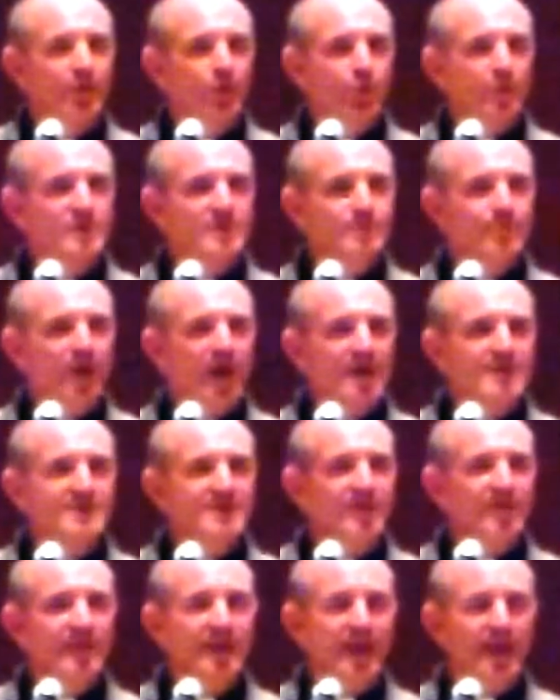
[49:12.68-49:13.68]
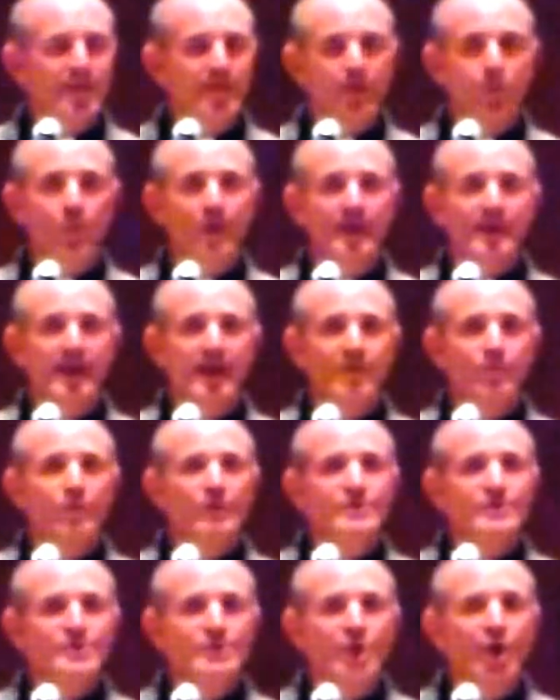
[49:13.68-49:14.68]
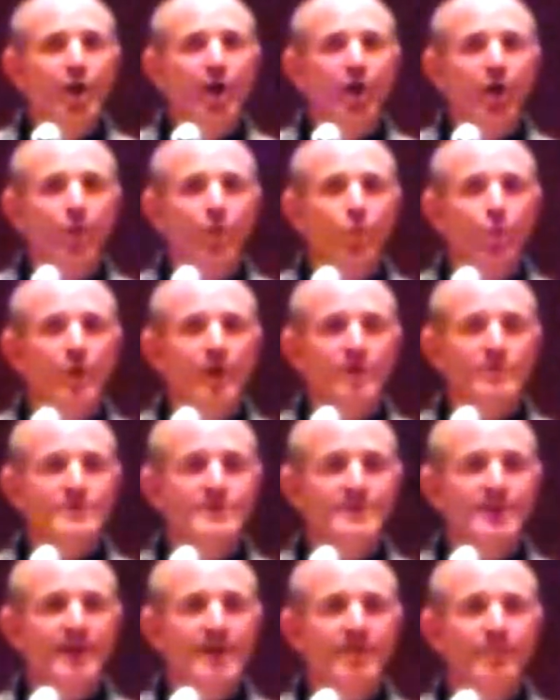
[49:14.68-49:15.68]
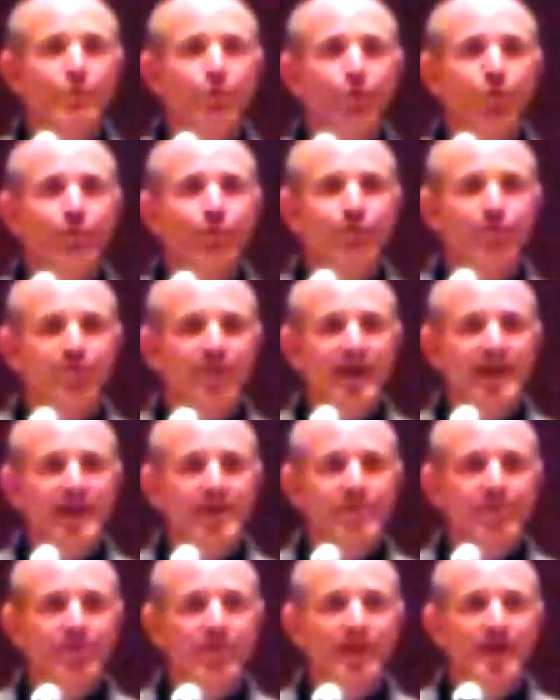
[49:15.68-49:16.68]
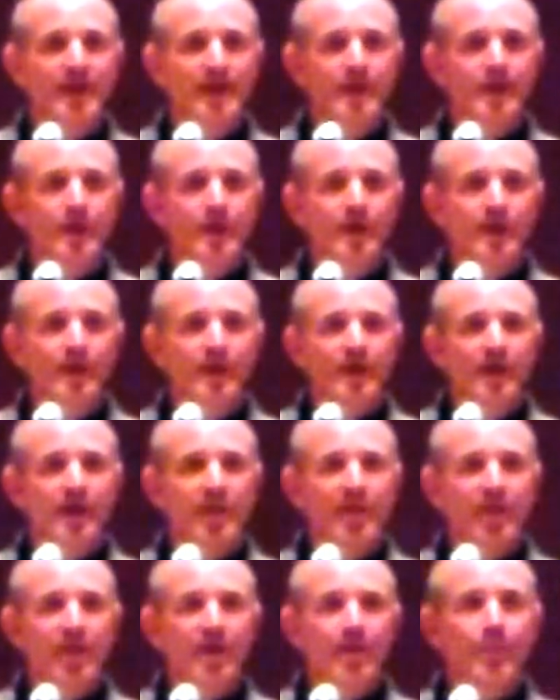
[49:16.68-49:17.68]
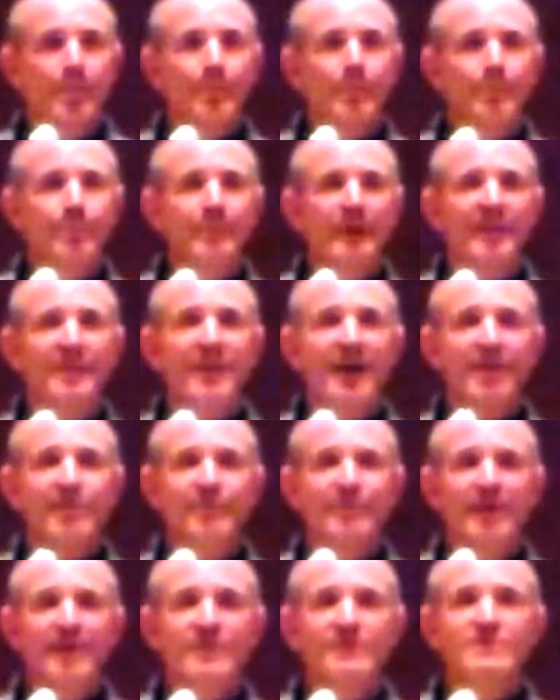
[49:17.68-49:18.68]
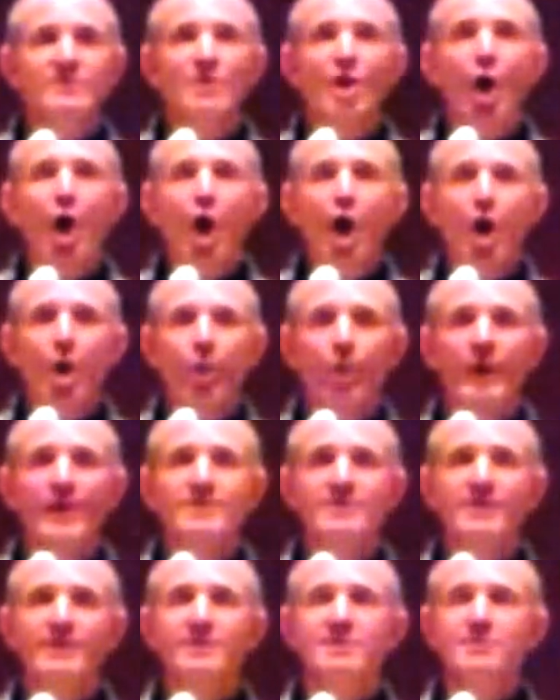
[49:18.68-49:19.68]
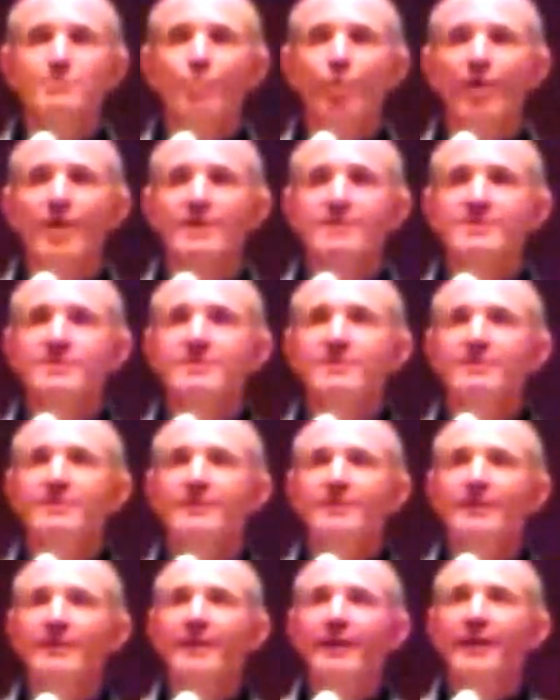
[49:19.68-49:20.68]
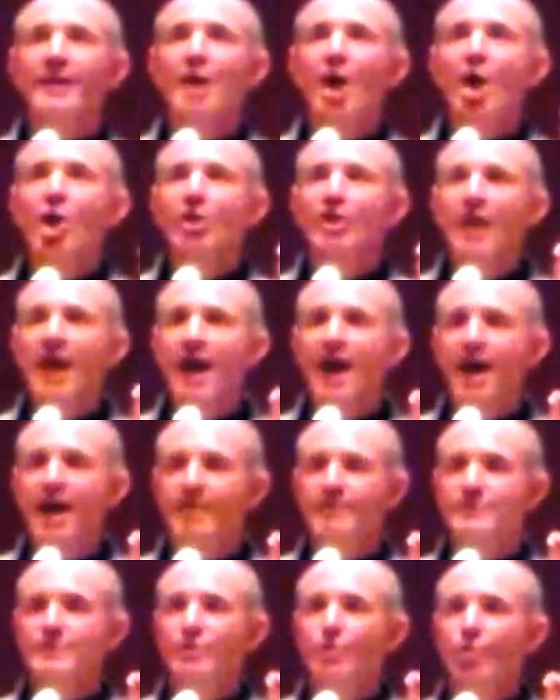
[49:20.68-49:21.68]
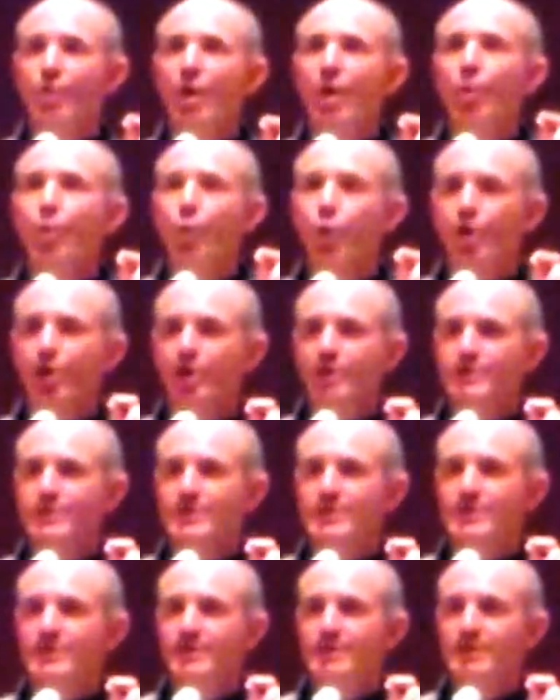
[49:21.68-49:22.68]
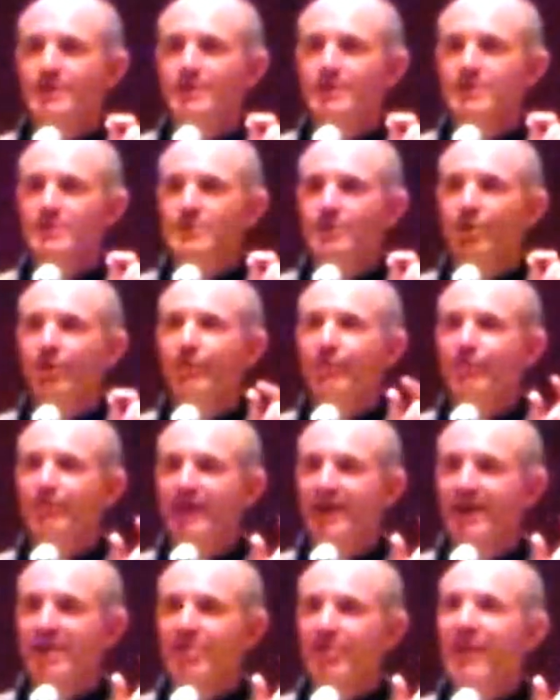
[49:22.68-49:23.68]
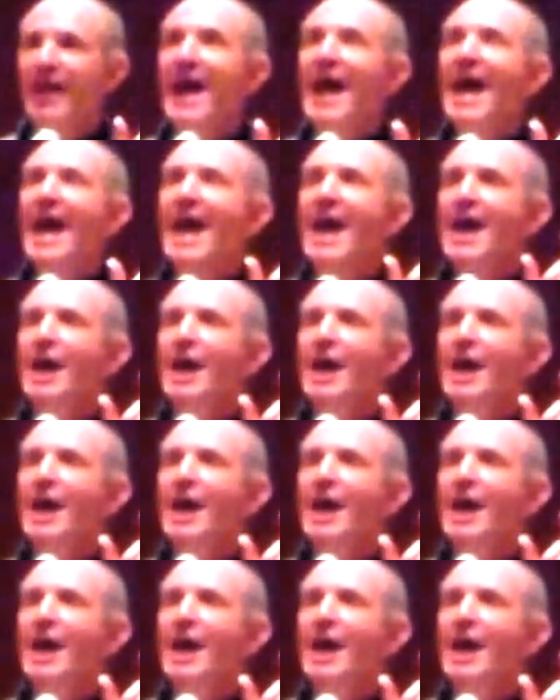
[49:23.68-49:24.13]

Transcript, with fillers: The response in the end that we gave was no. We are saved through faith, but that faith is always expressed in our lives, through our works. So, faith